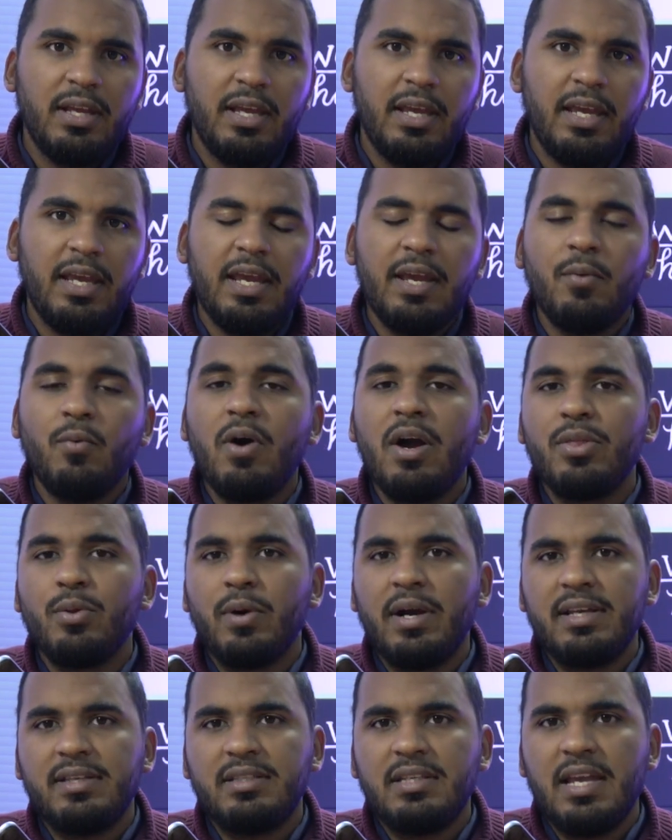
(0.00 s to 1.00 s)
And why
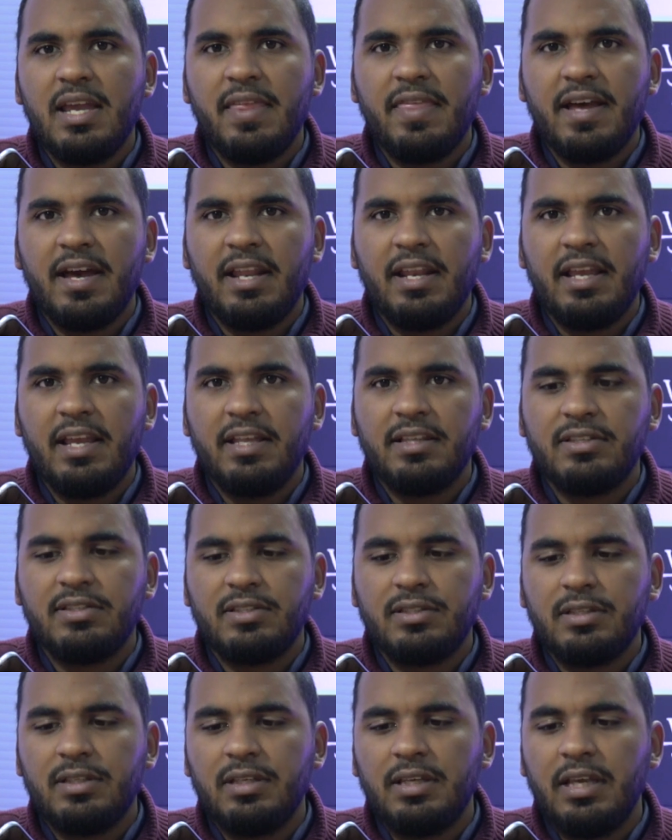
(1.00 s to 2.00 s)
do I say that?
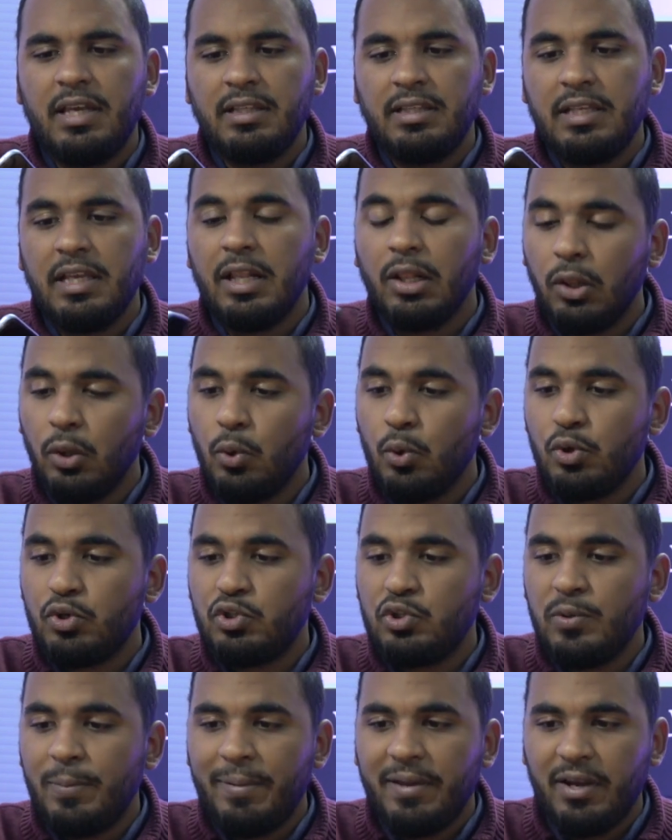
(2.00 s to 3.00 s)
It looks
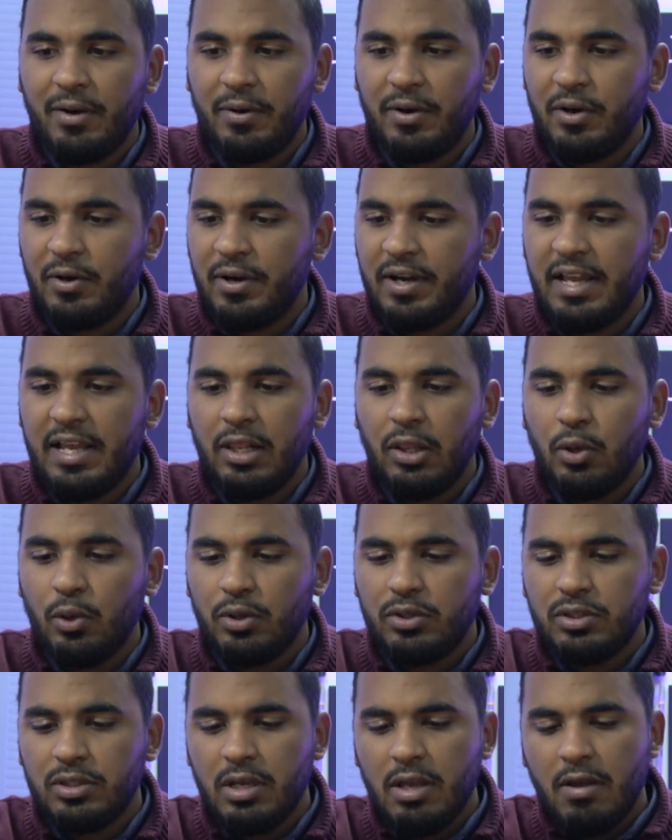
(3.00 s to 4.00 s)
superior. It
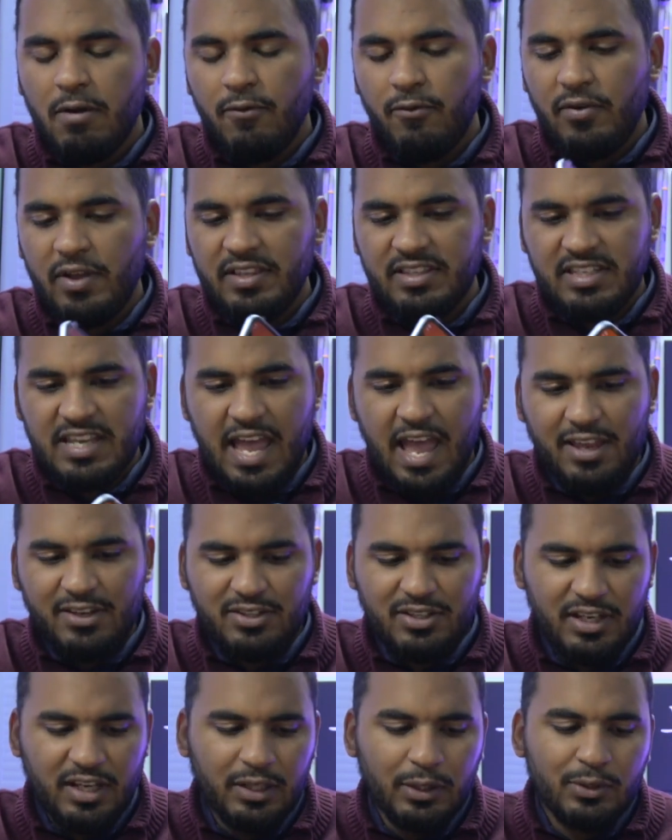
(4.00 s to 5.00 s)
looks
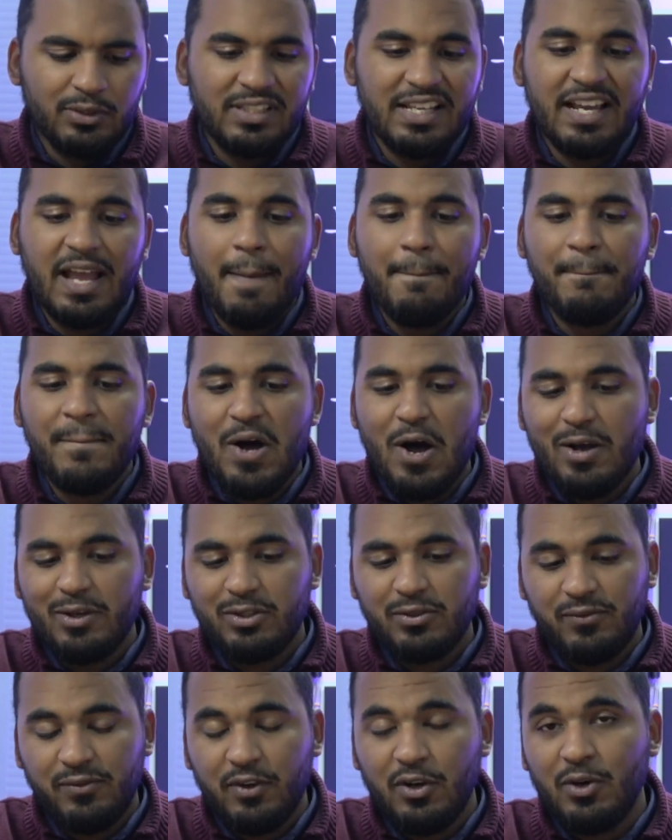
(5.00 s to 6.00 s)
fantastic. It looks like a
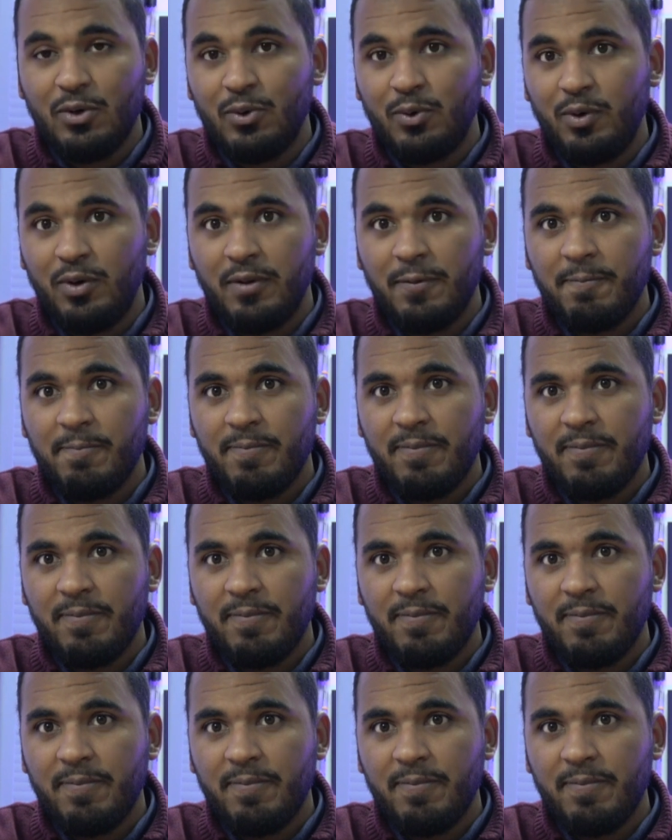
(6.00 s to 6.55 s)
boss phone.